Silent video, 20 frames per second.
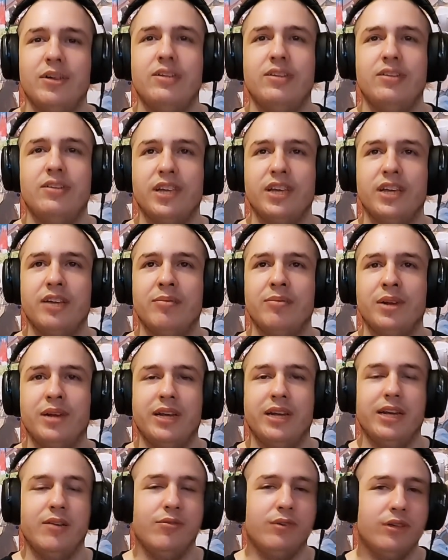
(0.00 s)
Wait, this guy
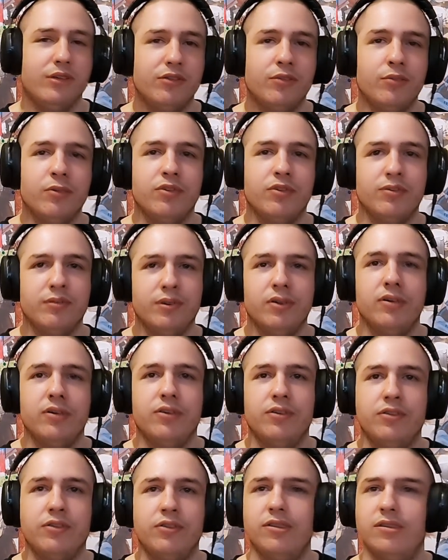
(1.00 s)
play every instrument at all,
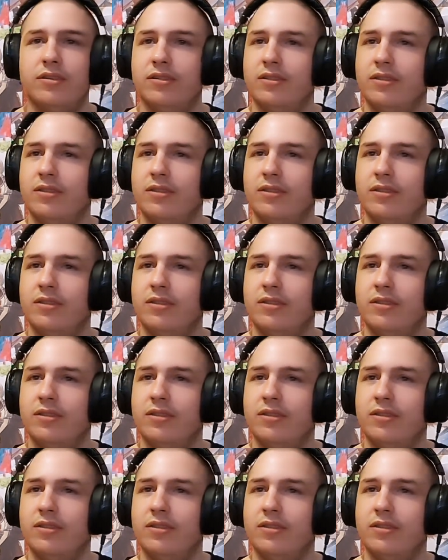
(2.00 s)
is it?